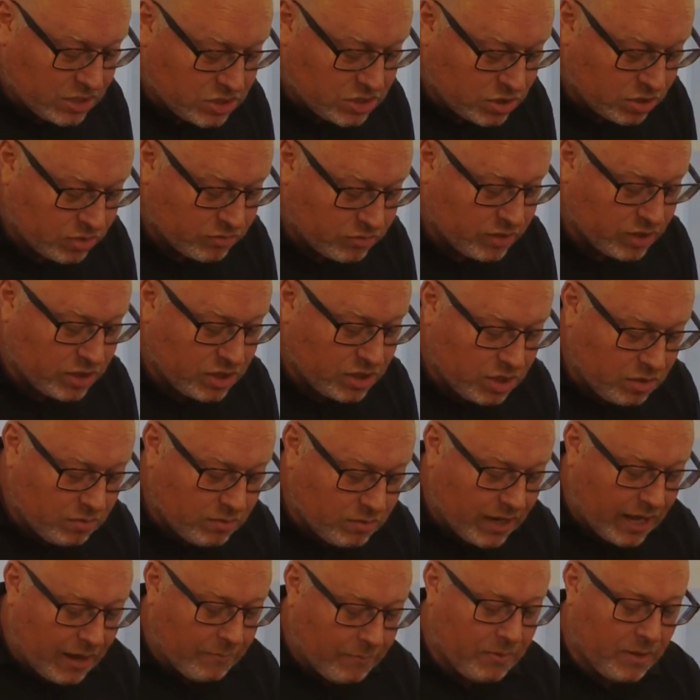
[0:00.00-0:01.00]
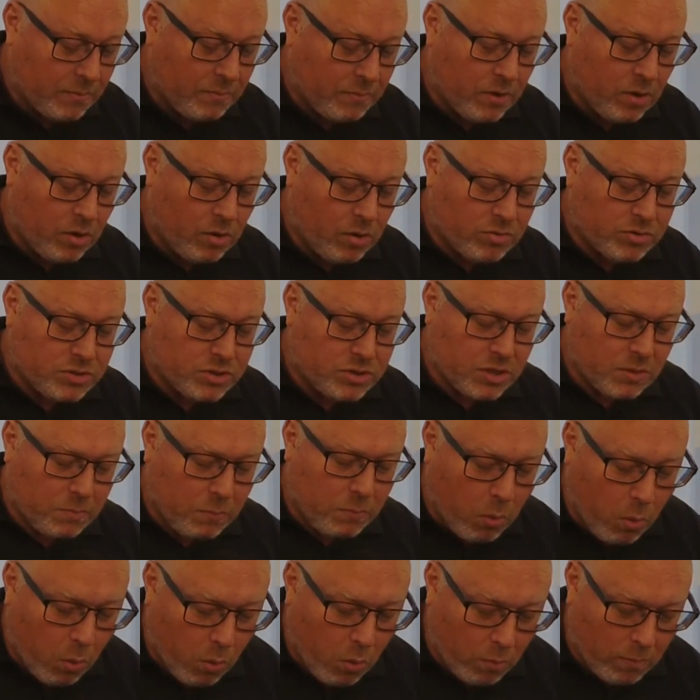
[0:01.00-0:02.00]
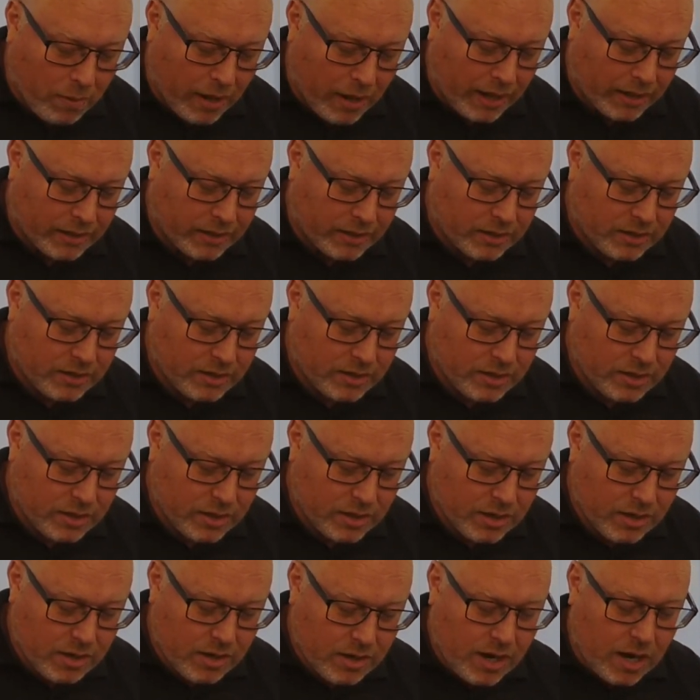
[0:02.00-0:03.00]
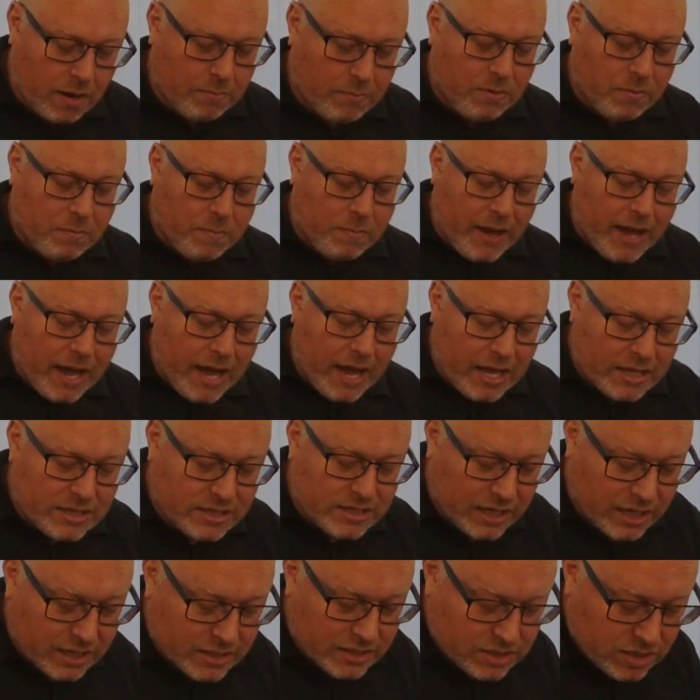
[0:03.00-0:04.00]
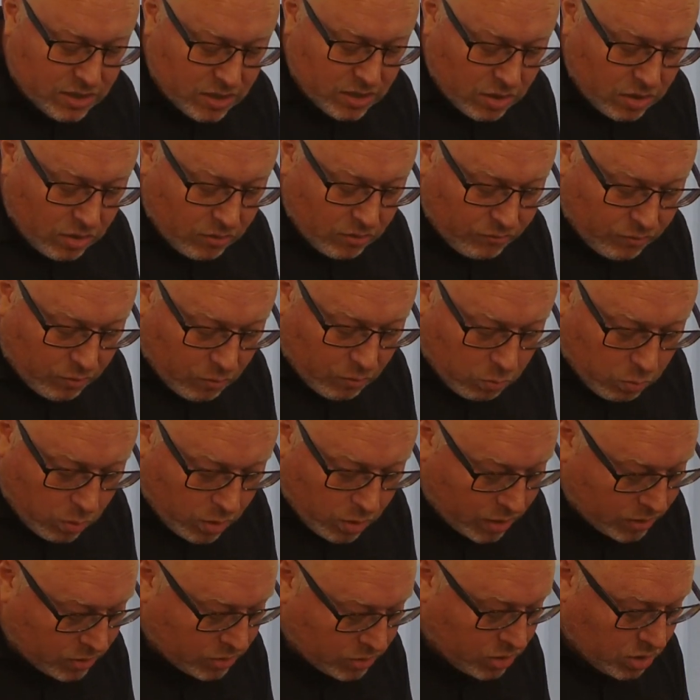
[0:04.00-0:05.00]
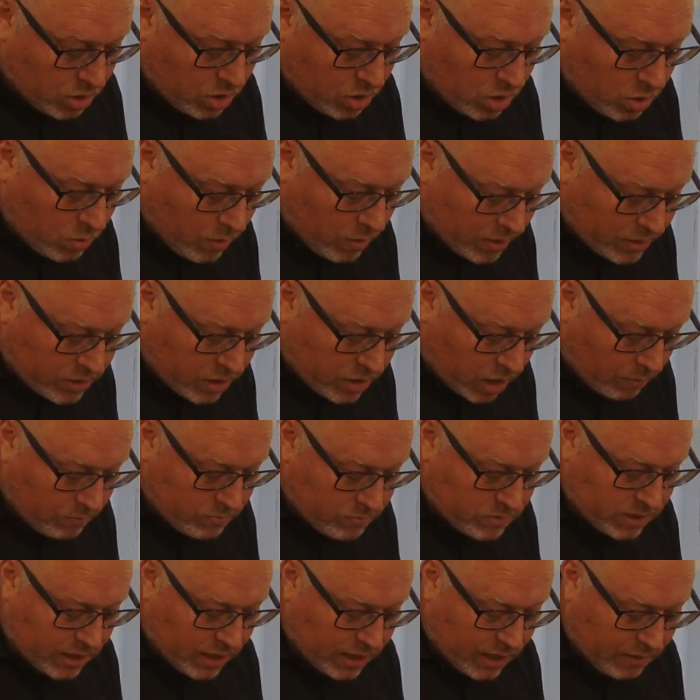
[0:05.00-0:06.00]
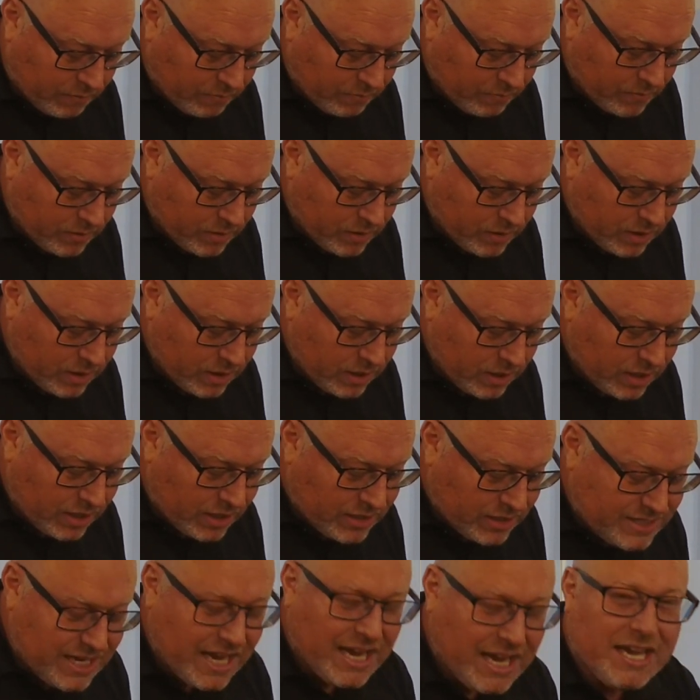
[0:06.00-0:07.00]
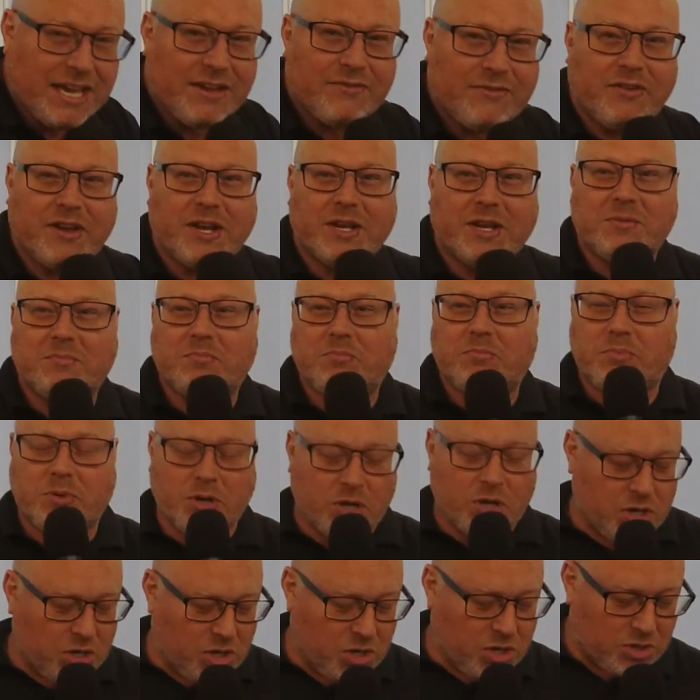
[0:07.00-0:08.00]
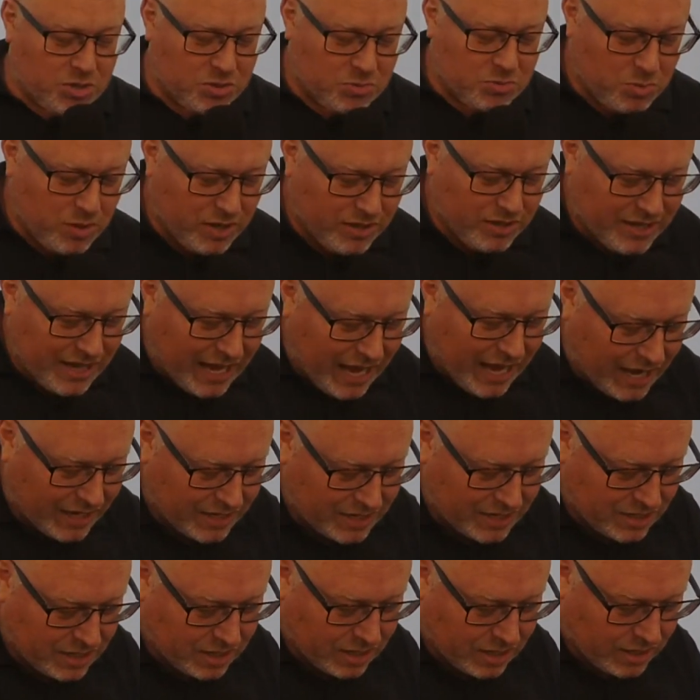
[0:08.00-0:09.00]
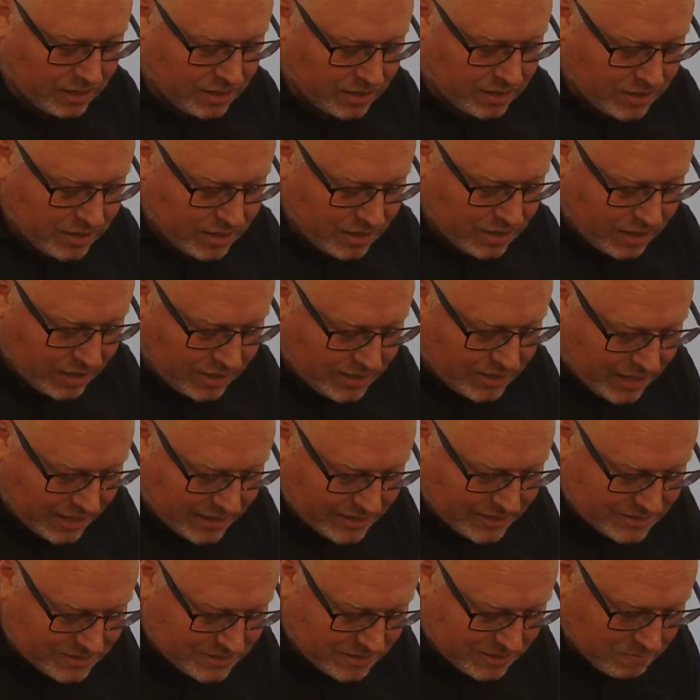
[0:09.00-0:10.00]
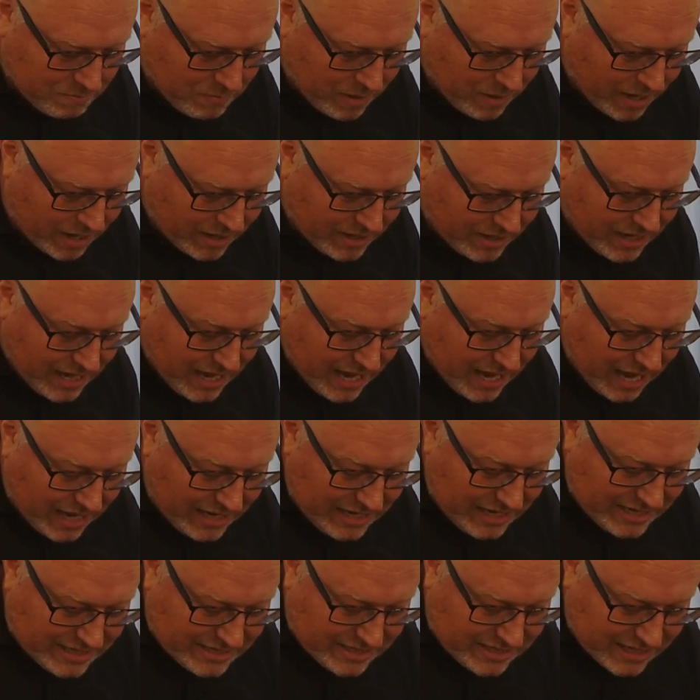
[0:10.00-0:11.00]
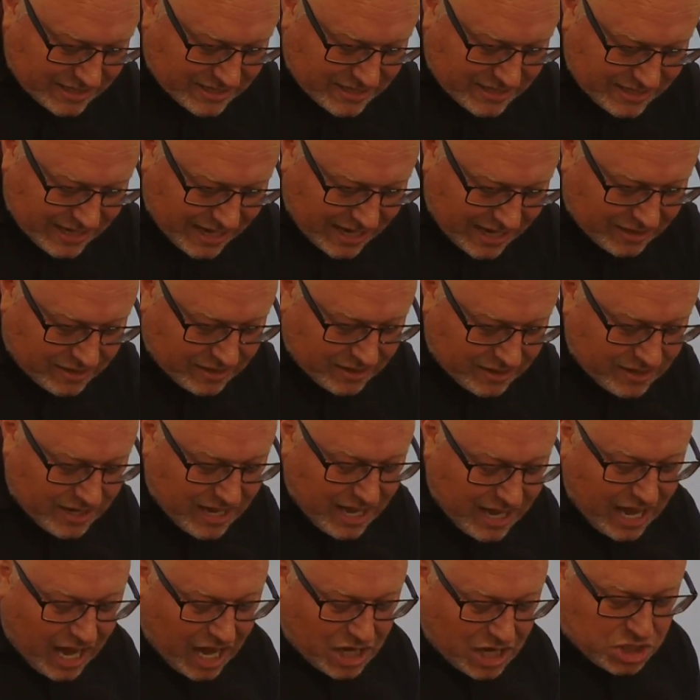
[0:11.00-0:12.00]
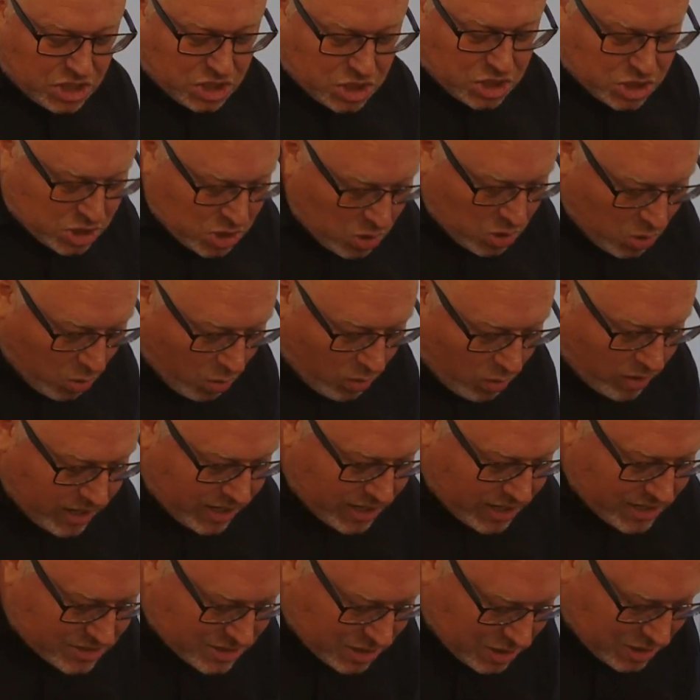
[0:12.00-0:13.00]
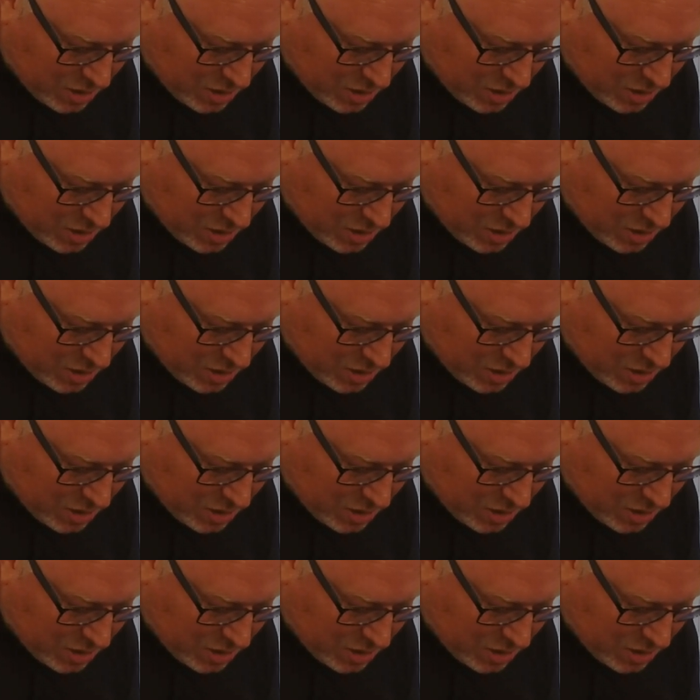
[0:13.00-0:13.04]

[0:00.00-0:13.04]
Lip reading: took the ewe lamb that belonged to the poor man and prepared it for one who had come to him. David burned with anger against the man, and he said to Nathan, 'As surely as the